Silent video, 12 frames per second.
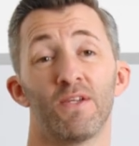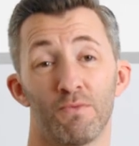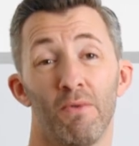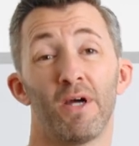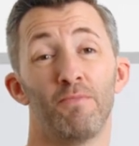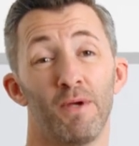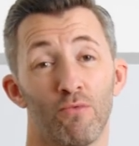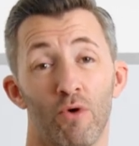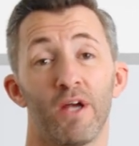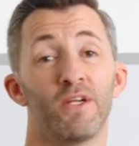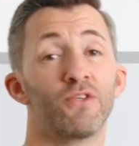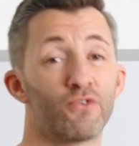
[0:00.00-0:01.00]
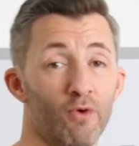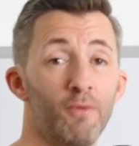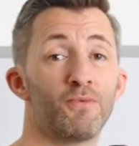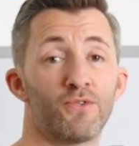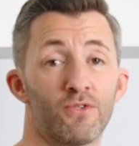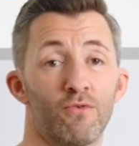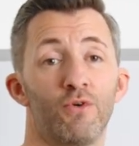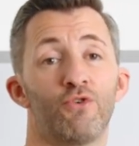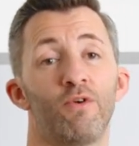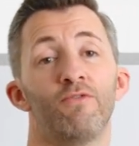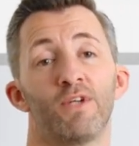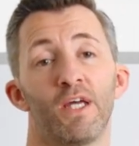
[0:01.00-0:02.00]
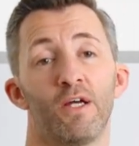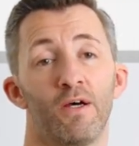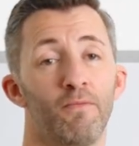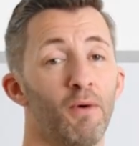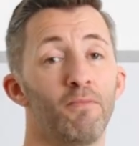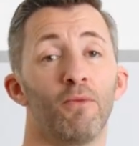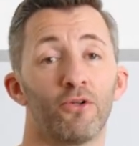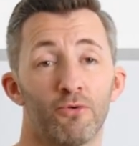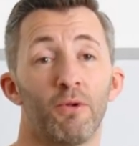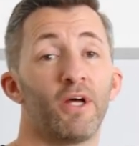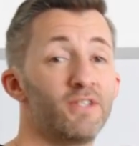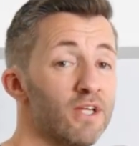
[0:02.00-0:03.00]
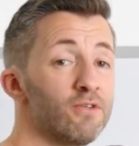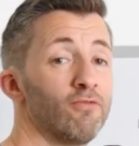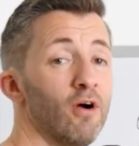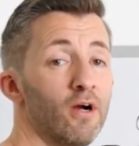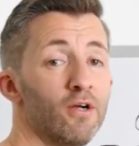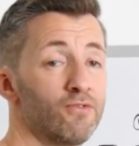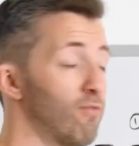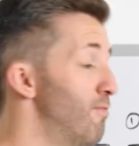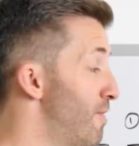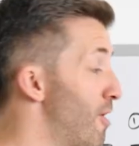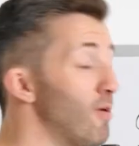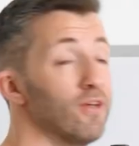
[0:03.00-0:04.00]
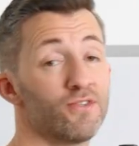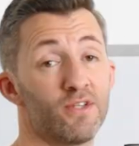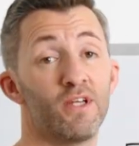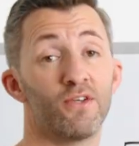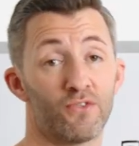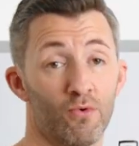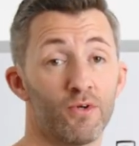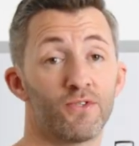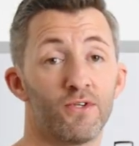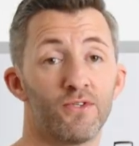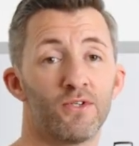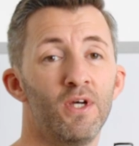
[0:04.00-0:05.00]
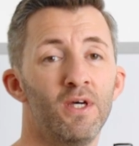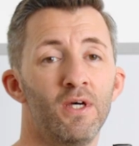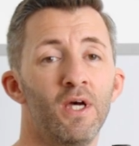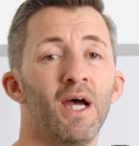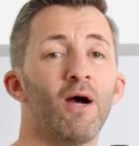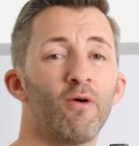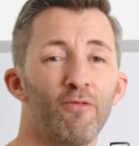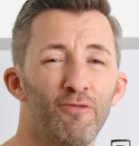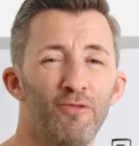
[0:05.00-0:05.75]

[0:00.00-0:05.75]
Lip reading: this might be writing scripts to retrieve data by multiple identifiers from various data sources. However,